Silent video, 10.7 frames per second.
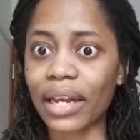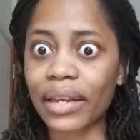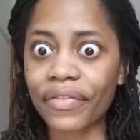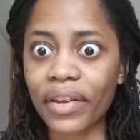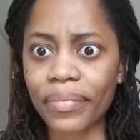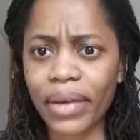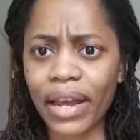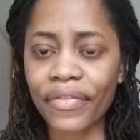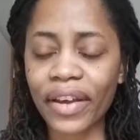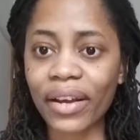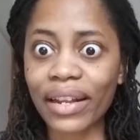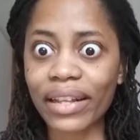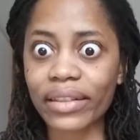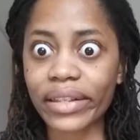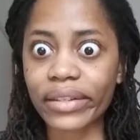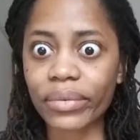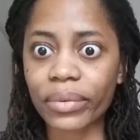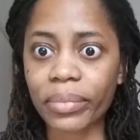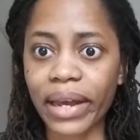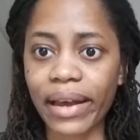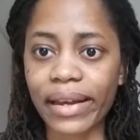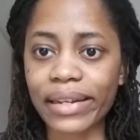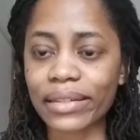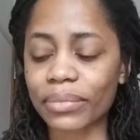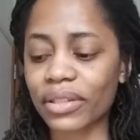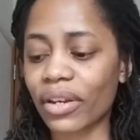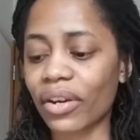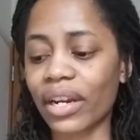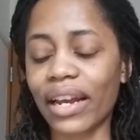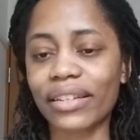If I go like this with my eyes, I'm sorry.